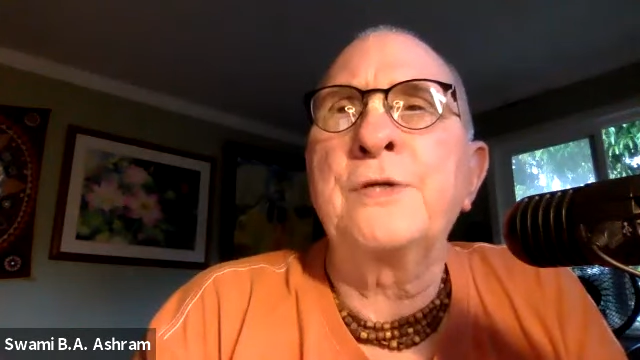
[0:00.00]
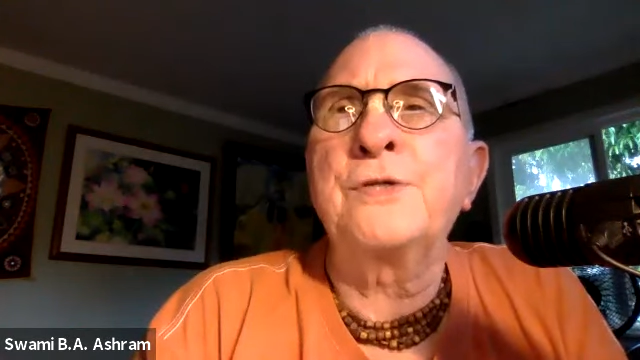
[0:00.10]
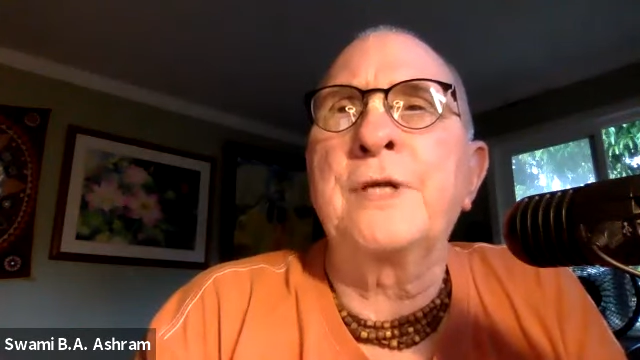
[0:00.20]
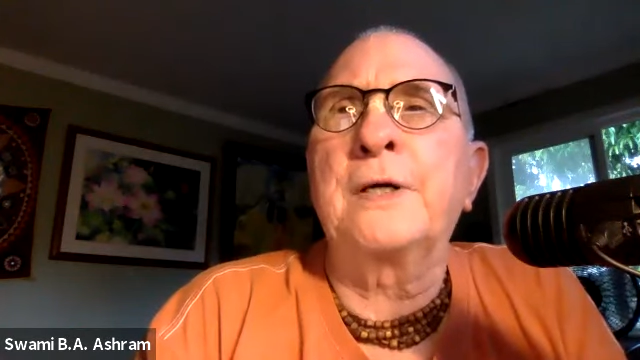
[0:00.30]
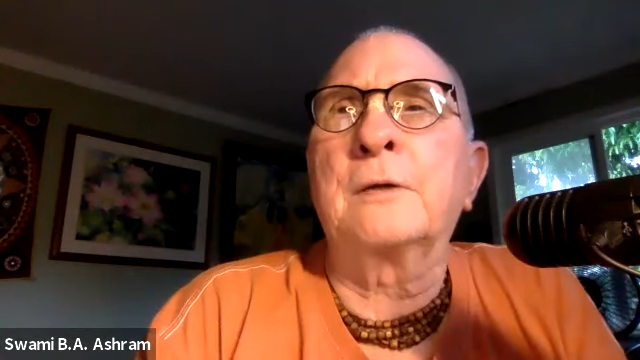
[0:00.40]

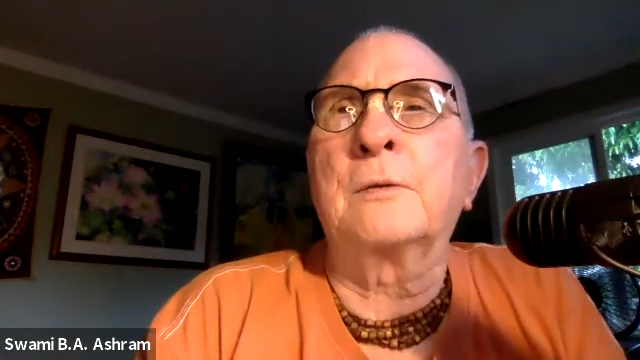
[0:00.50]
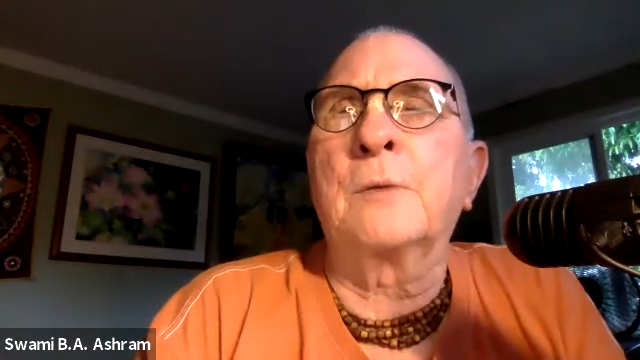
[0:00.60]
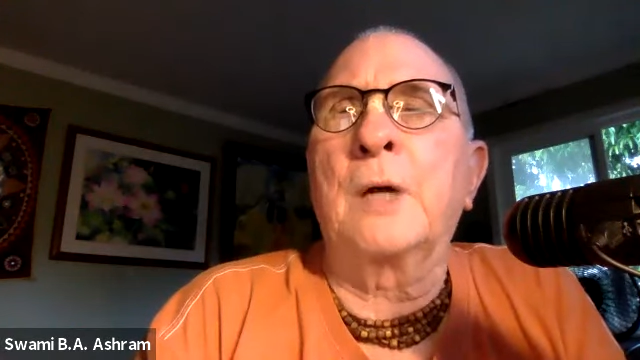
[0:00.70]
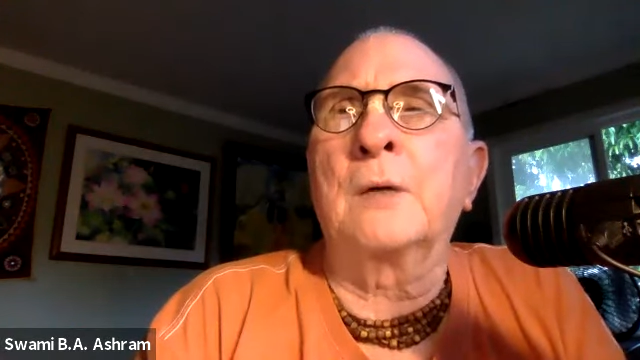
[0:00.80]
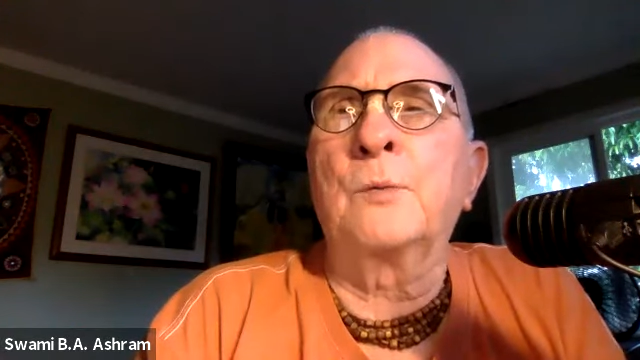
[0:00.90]
their
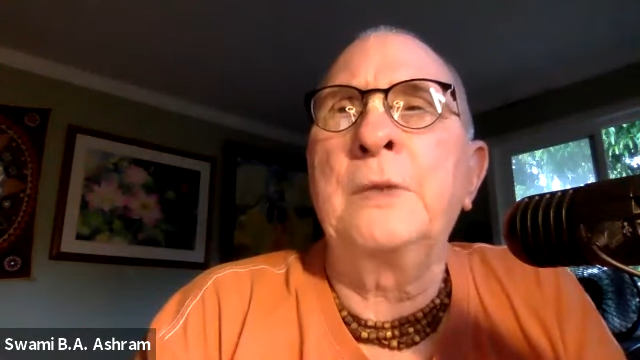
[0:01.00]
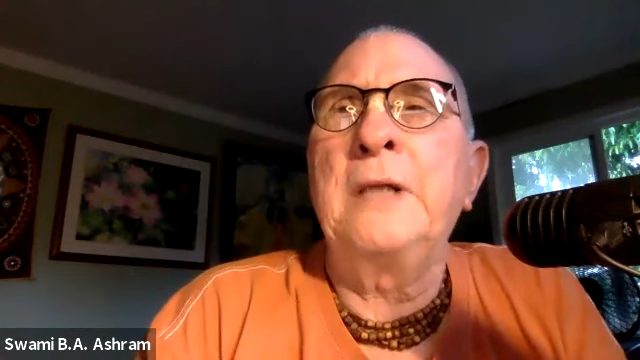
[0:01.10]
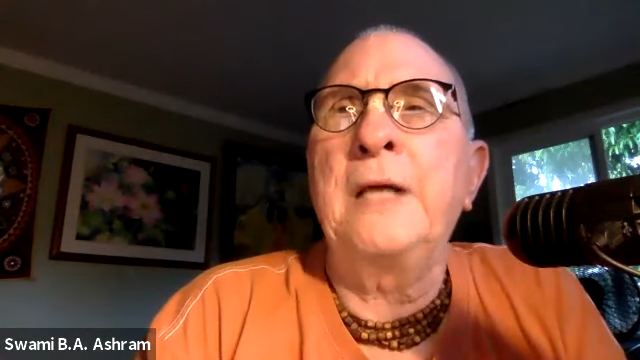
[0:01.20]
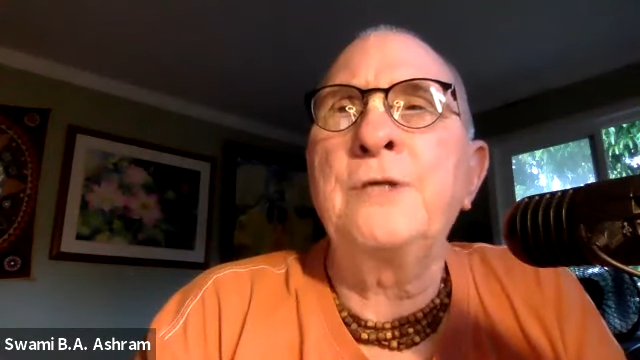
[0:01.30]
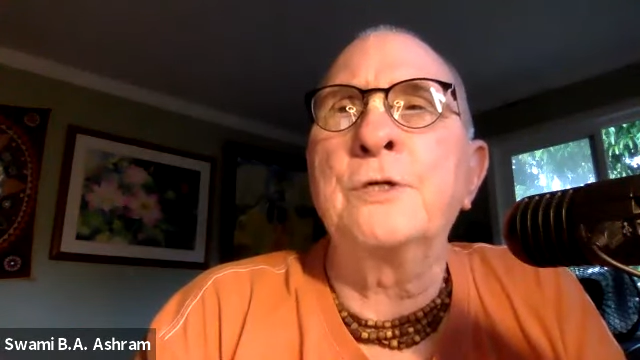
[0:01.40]

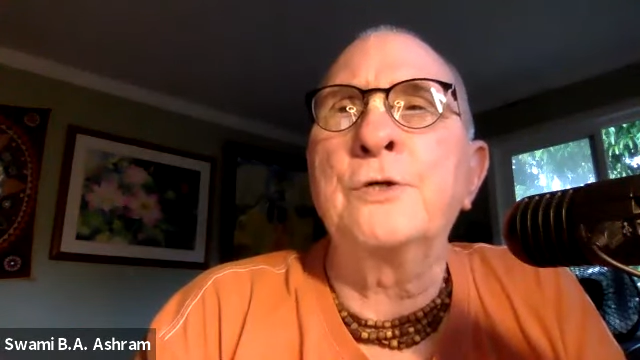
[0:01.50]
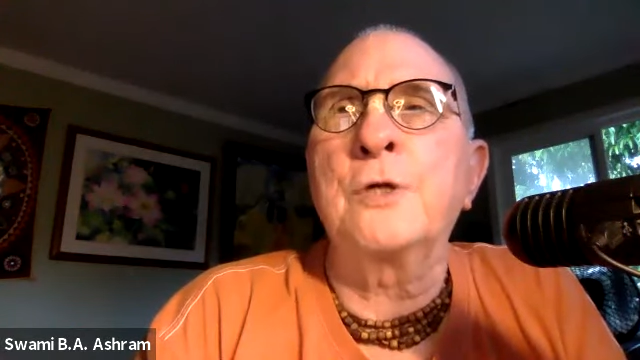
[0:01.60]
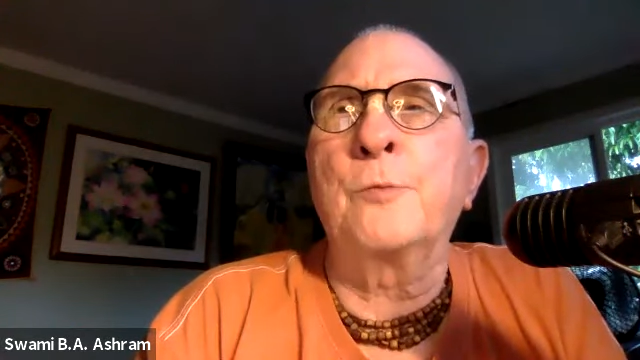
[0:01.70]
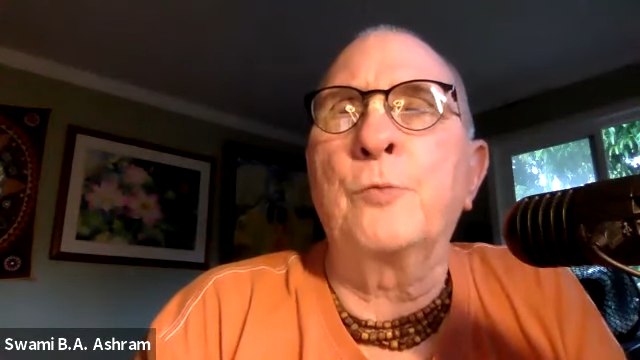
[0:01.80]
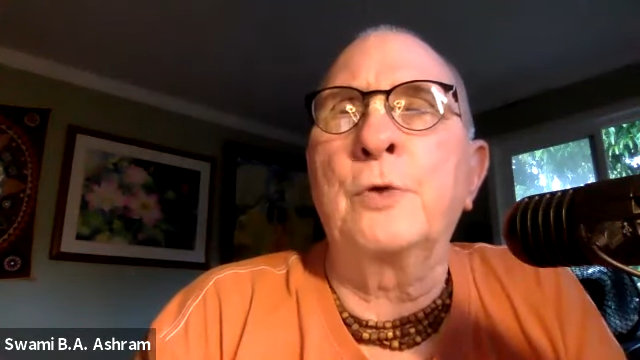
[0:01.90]

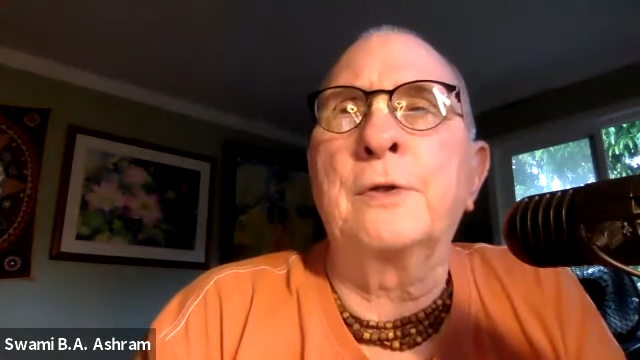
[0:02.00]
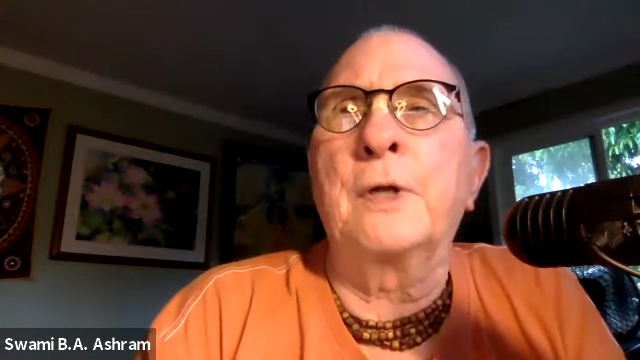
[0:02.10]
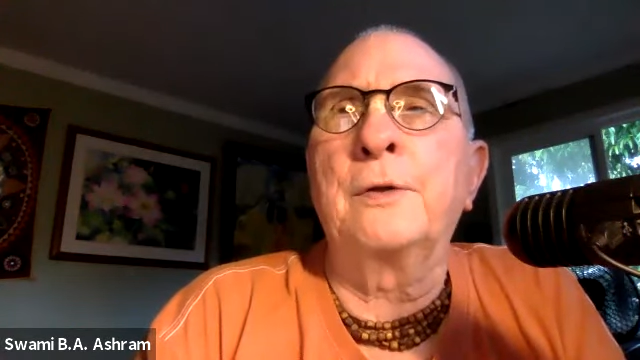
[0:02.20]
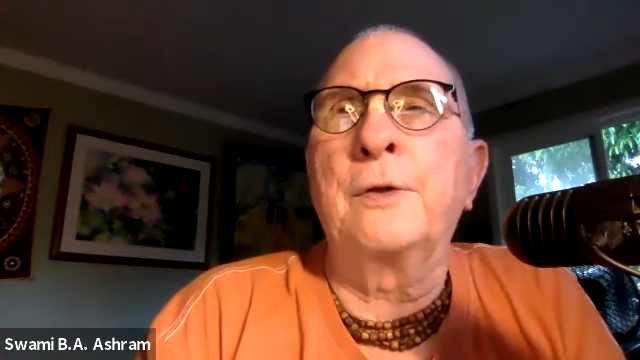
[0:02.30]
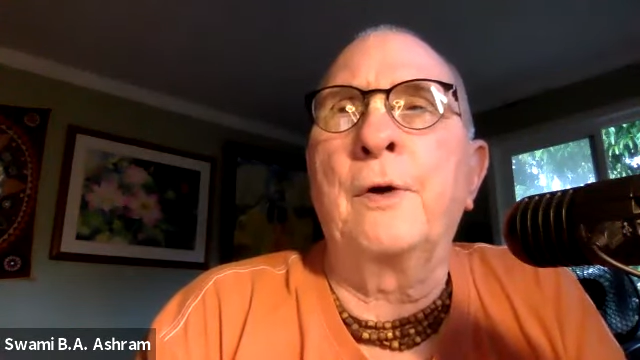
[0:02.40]
relationship with the